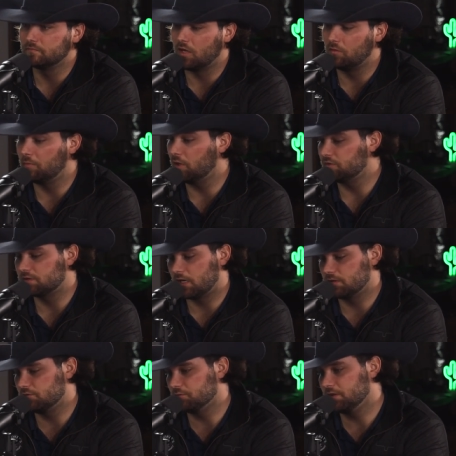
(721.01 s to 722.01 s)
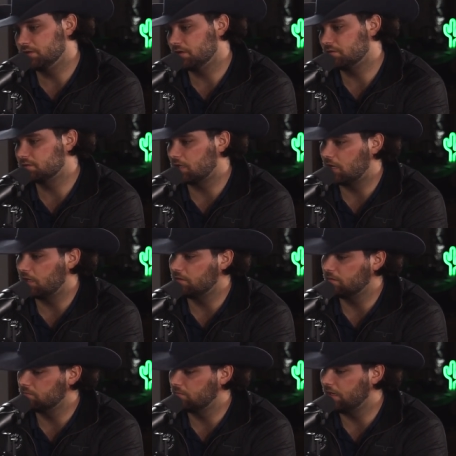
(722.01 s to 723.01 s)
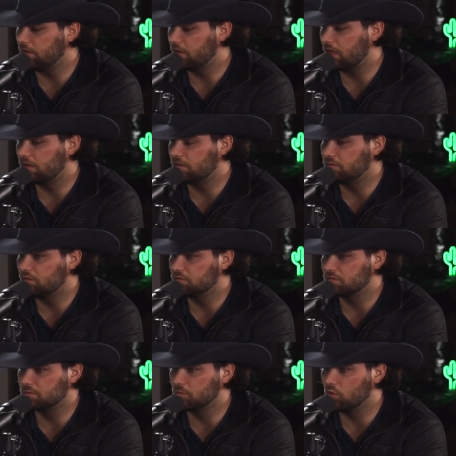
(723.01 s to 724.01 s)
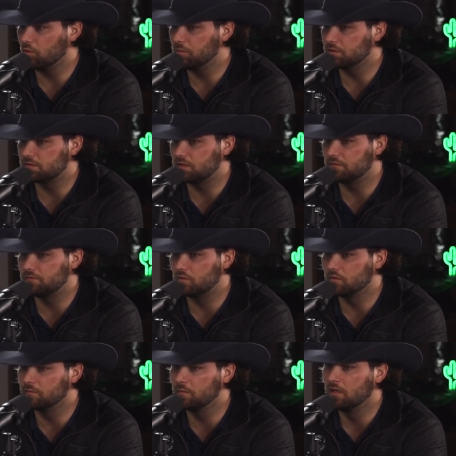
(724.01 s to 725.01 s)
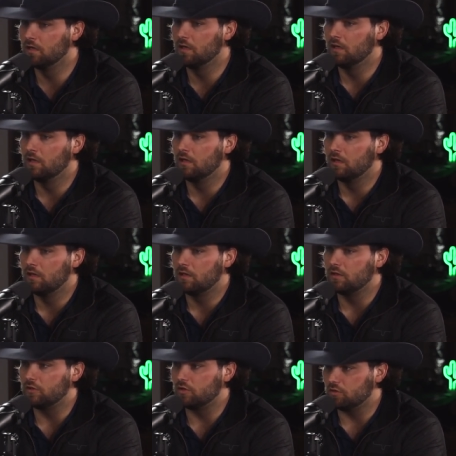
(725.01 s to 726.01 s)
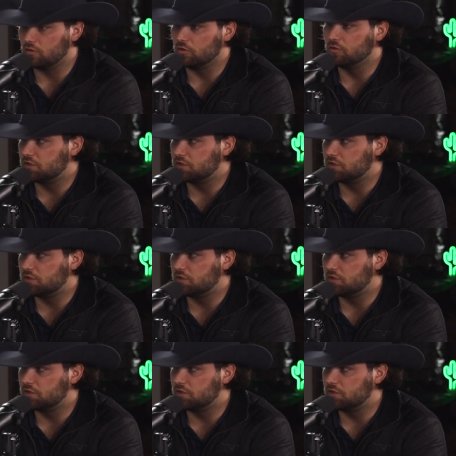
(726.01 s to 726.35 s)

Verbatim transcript: on both sides, the retail side, and kind of doing some corporate stuff for them. You